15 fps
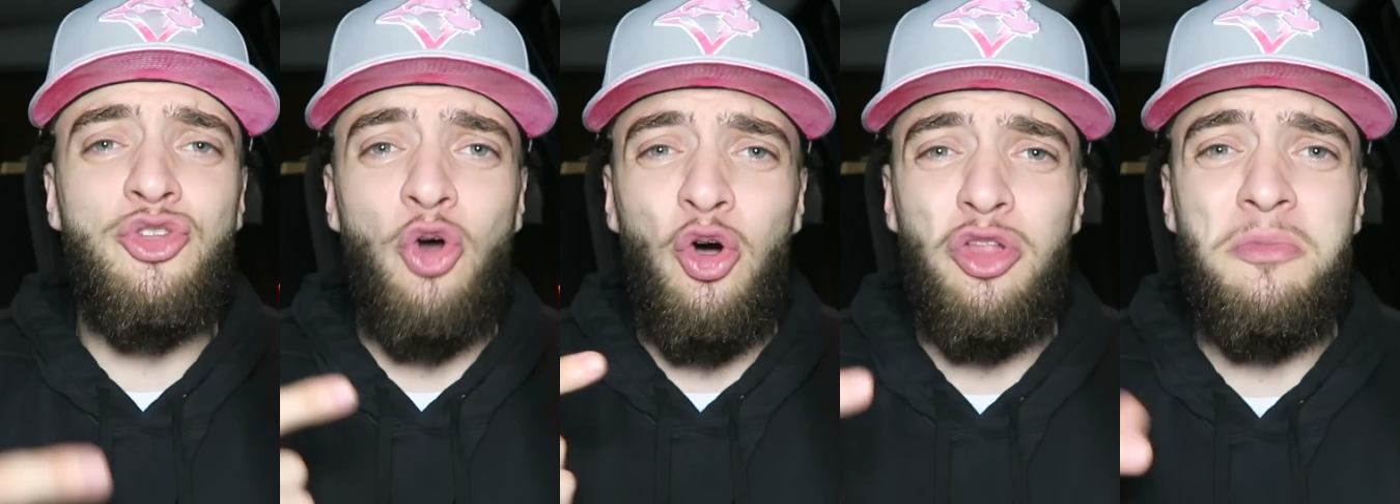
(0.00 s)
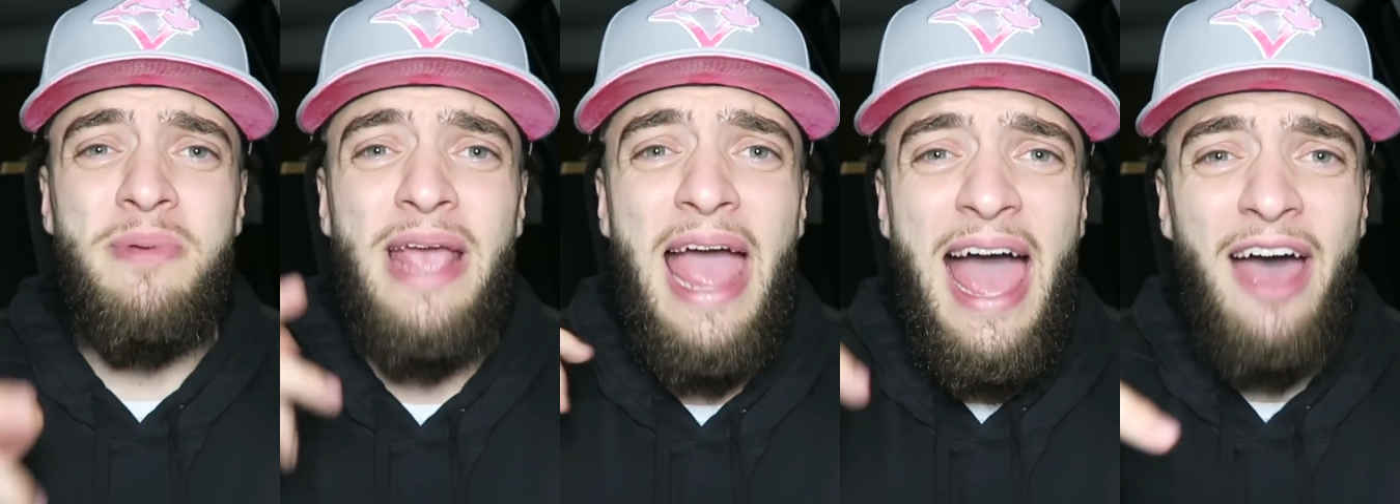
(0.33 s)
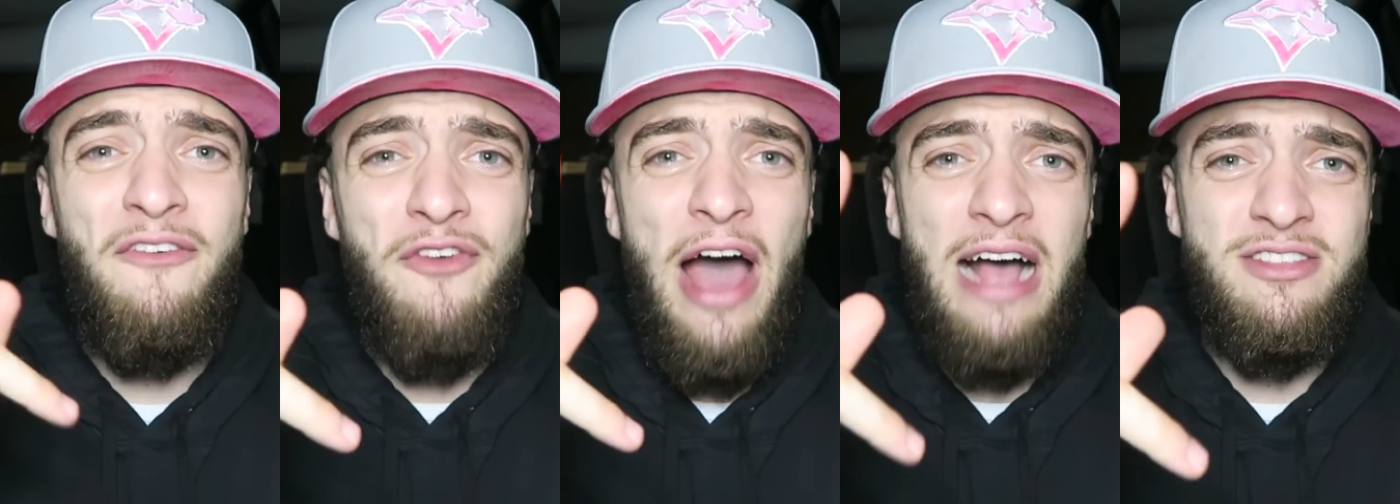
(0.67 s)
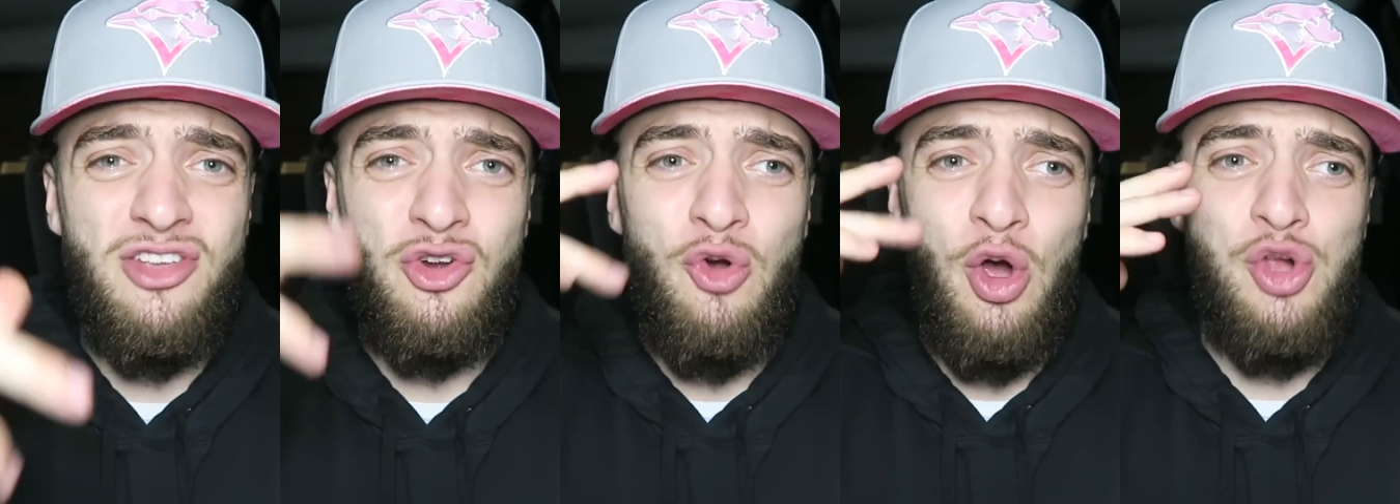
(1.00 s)
told me F
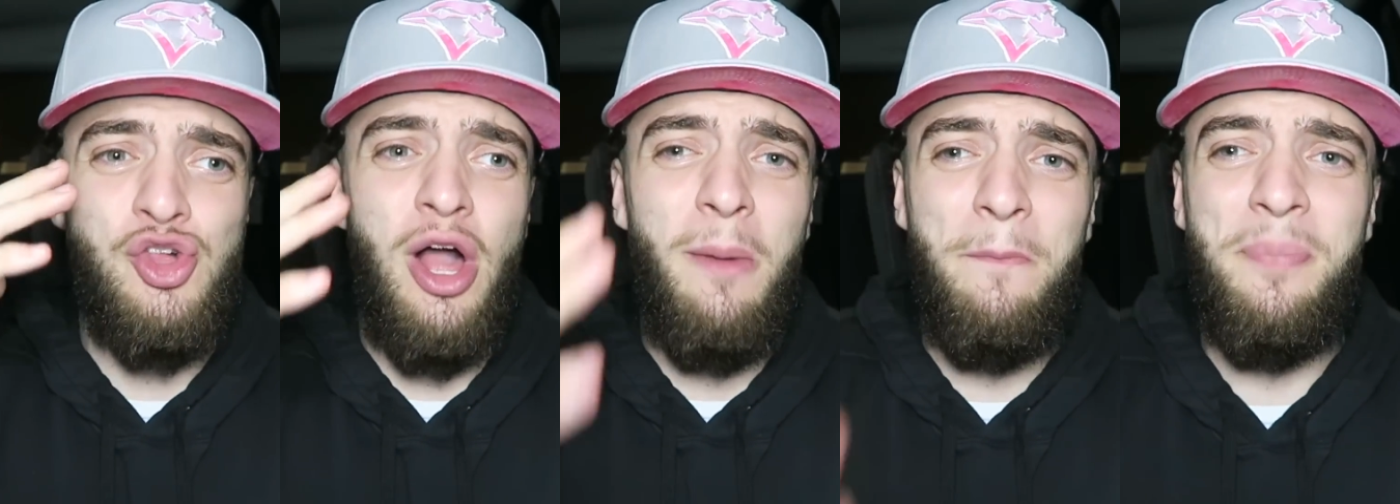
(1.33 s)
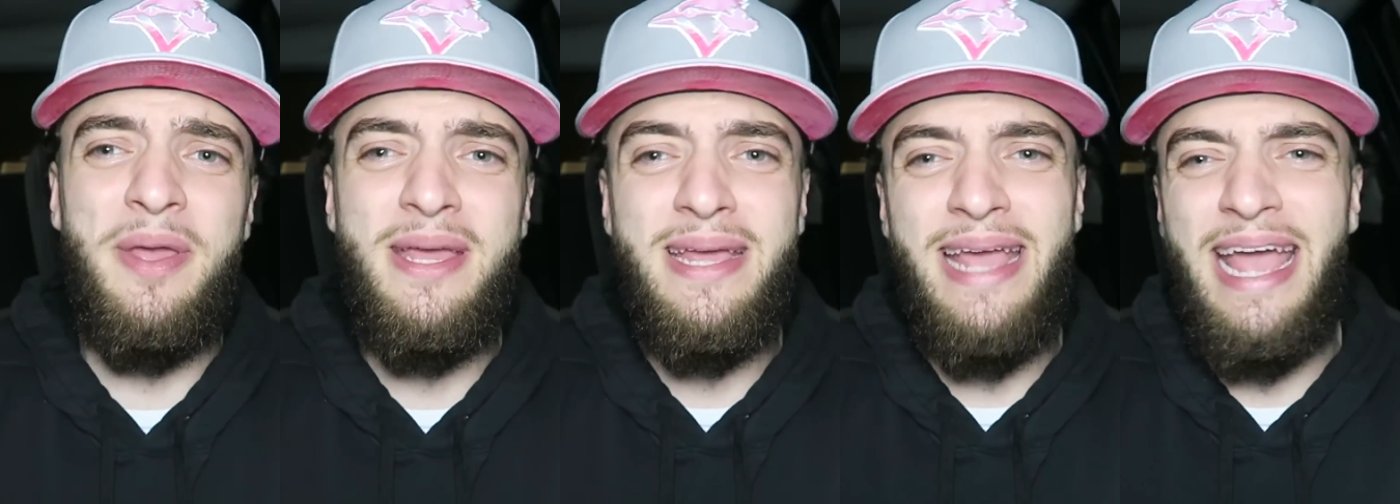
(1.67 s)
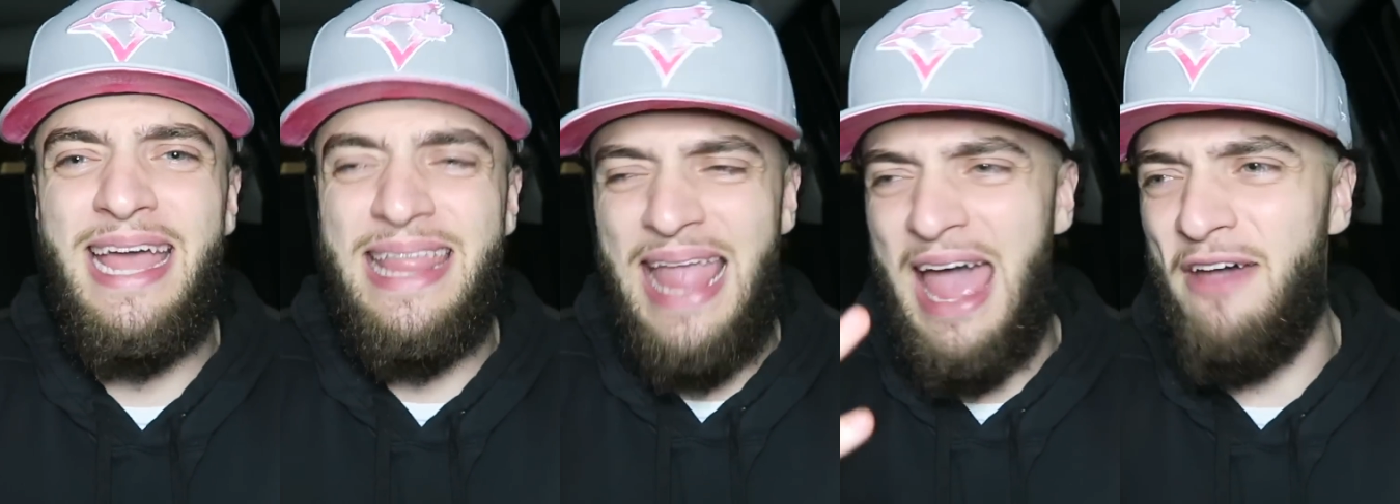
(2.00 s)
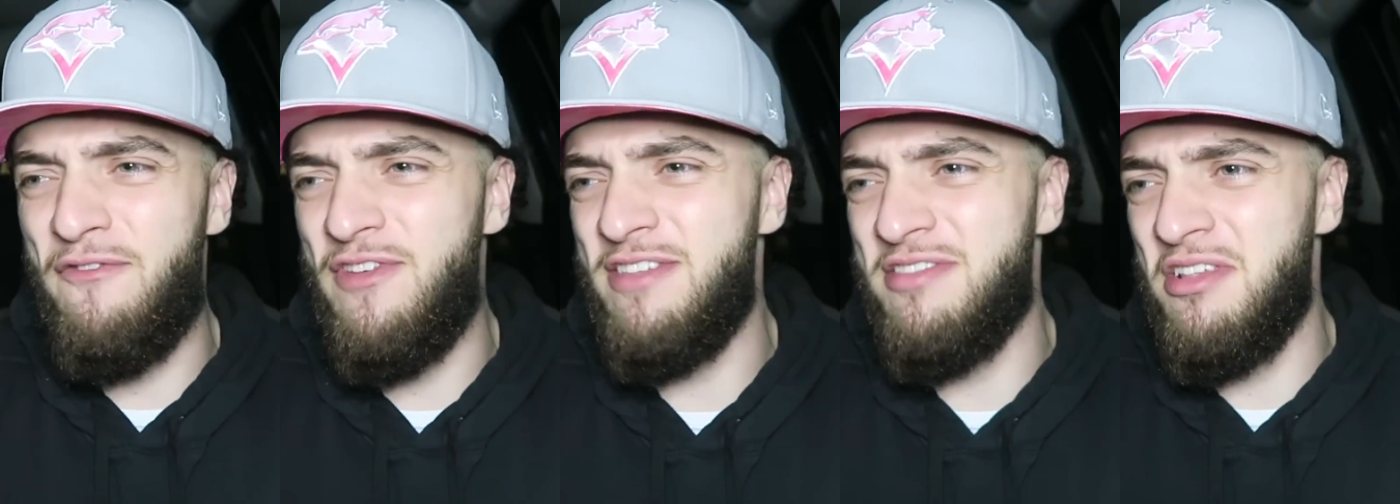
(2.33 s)
has a crush on P, and F
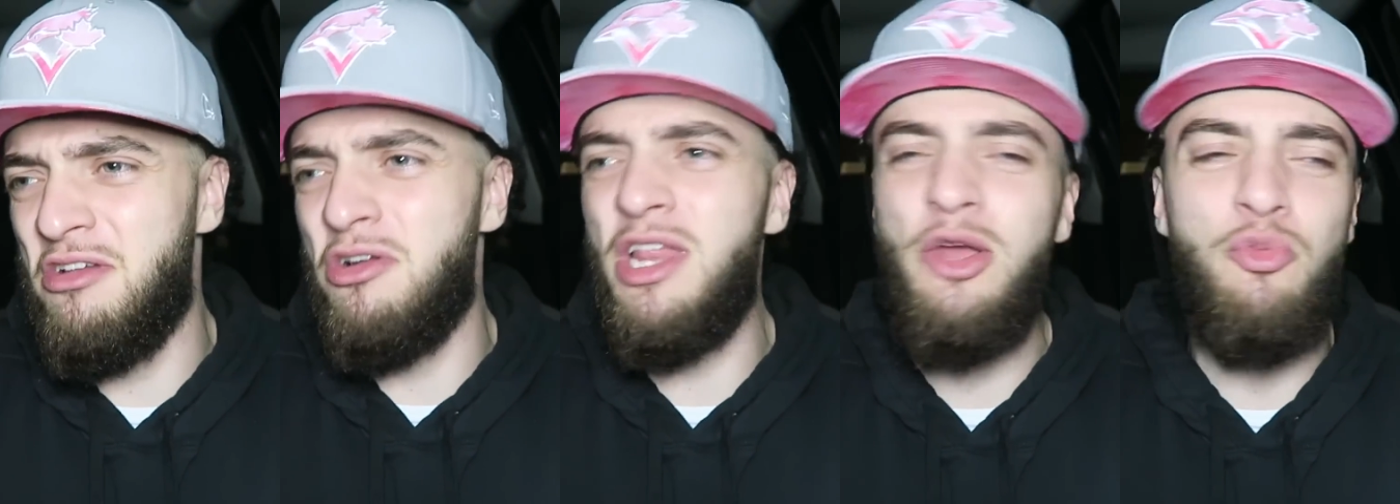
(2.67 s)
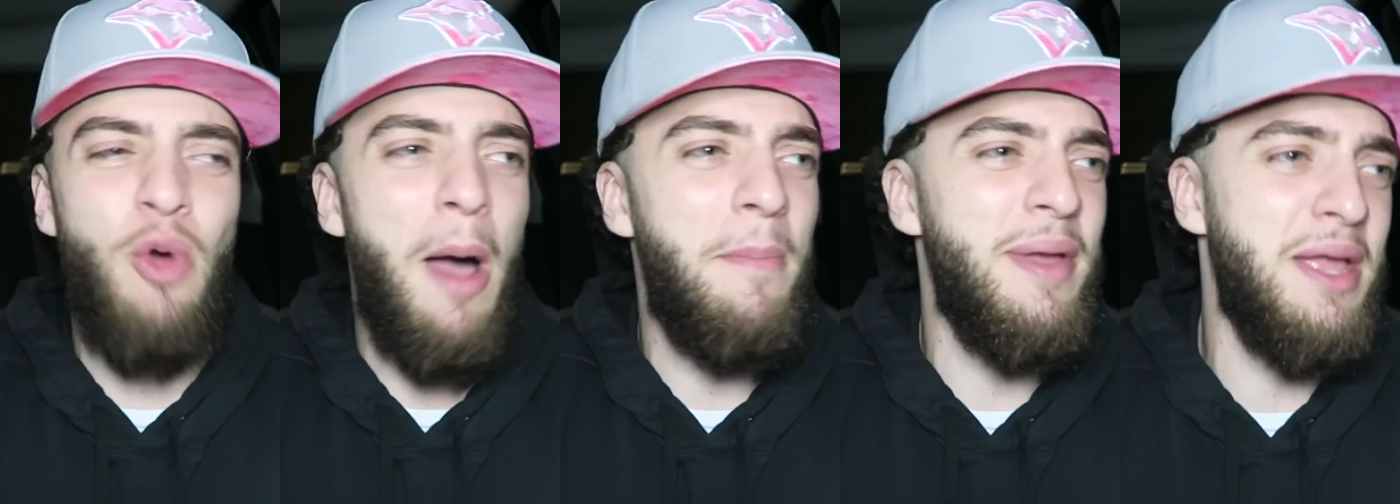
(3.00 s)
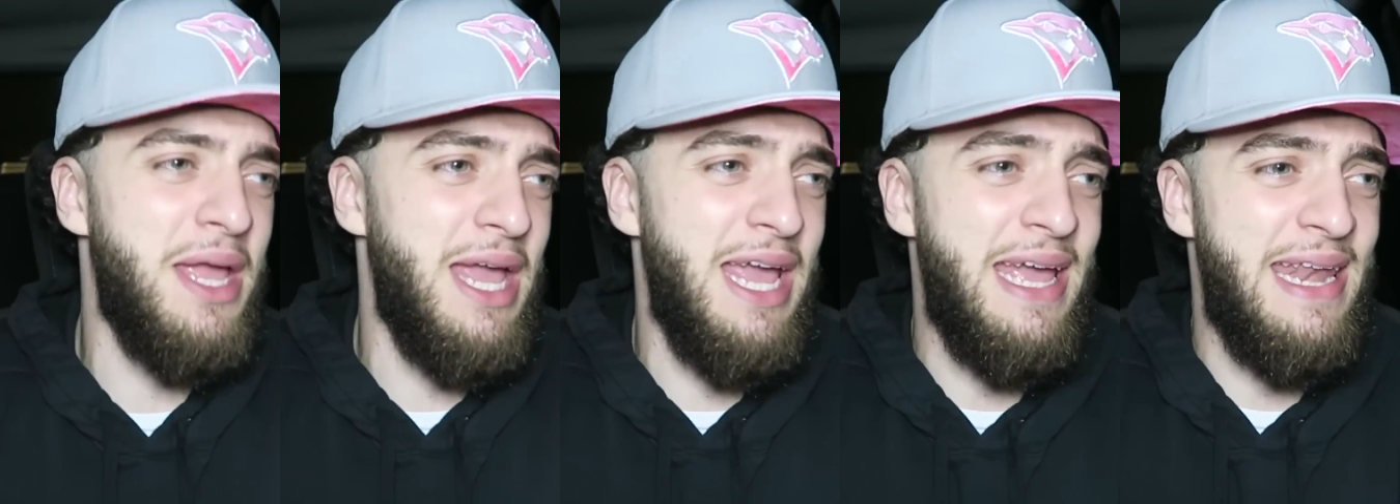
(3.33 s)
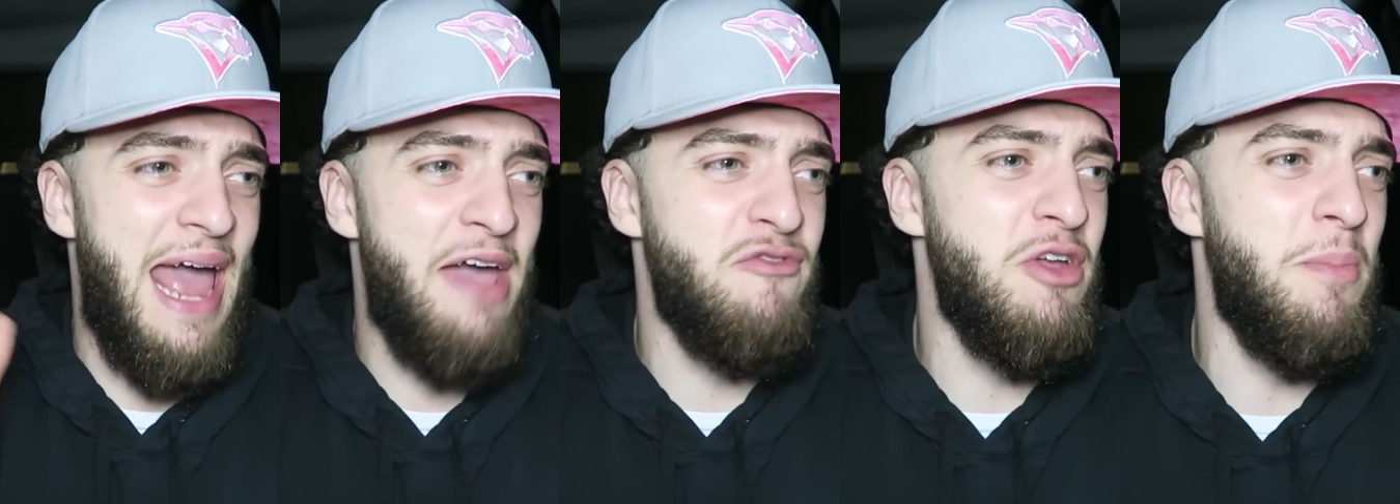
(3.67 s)
is literally rubbing it in
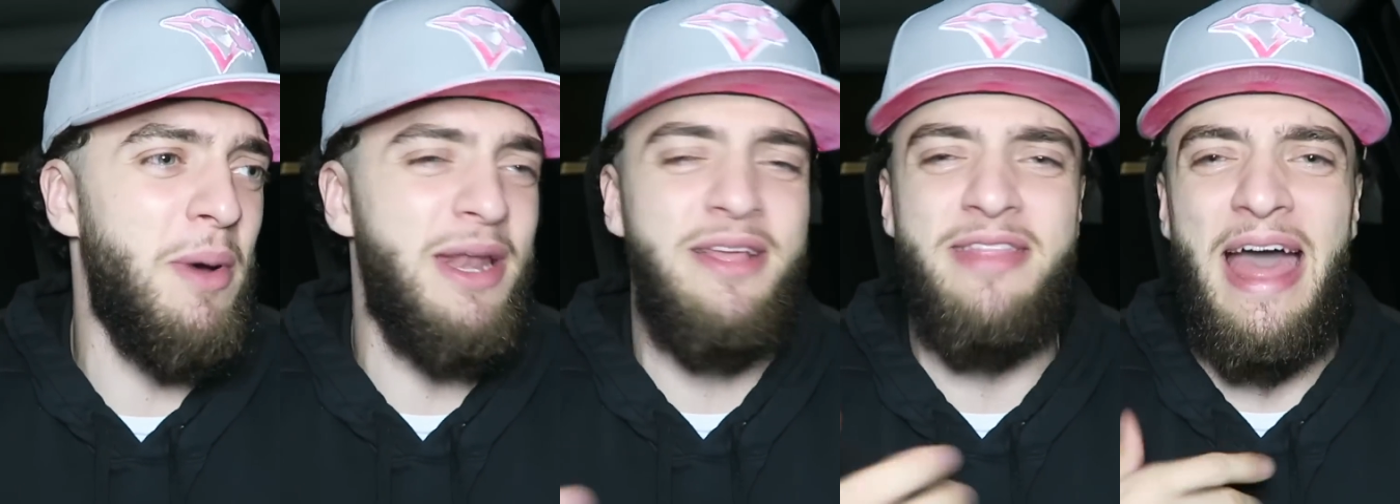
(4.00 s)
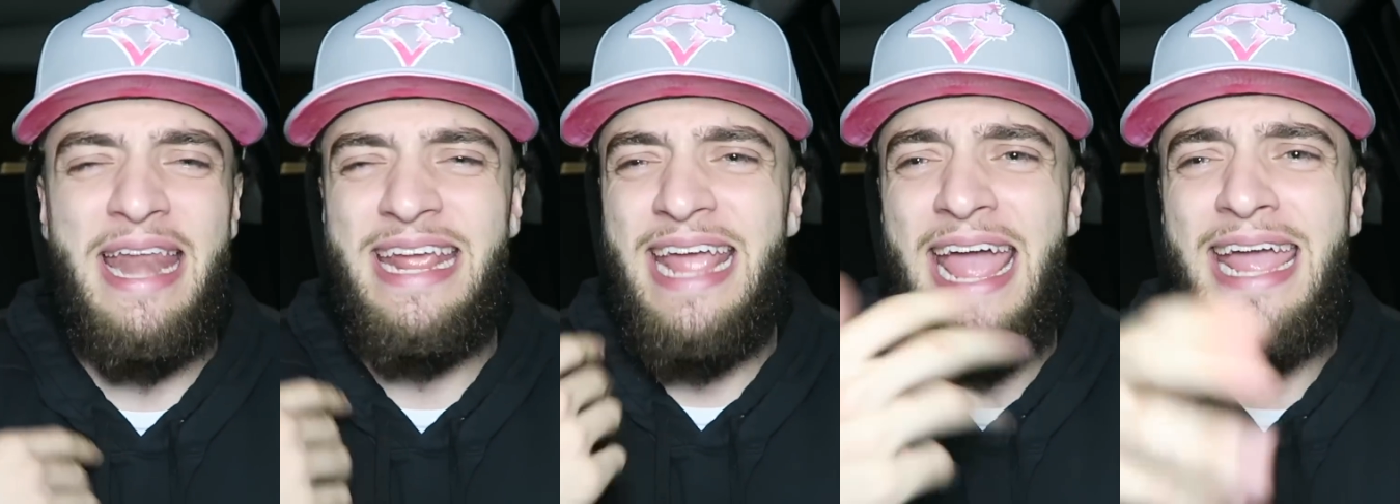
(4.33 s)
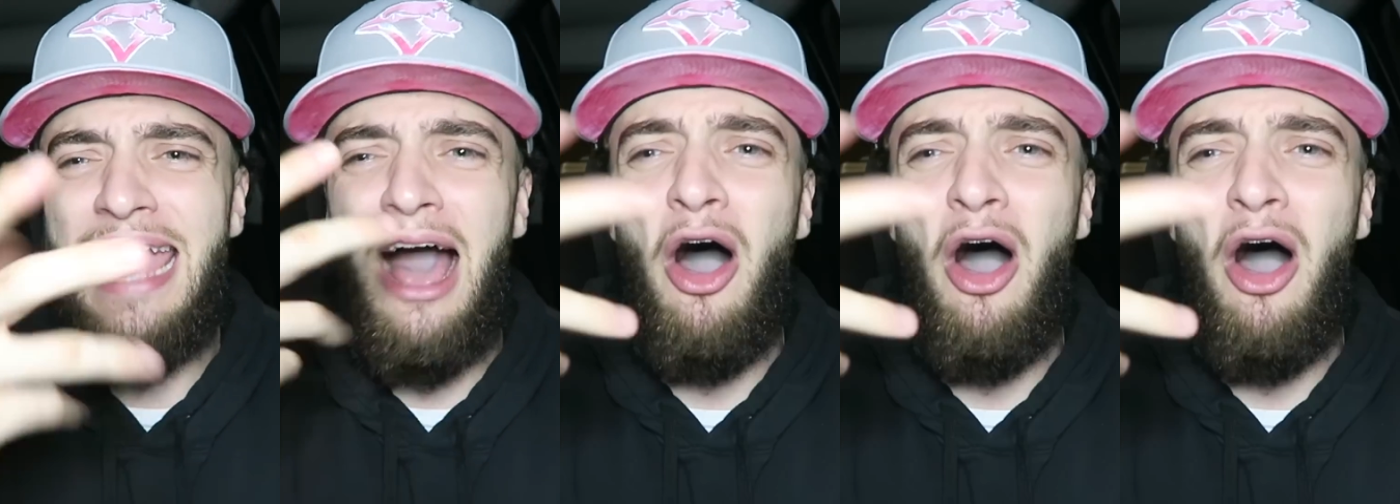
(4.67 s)
everybody that he ate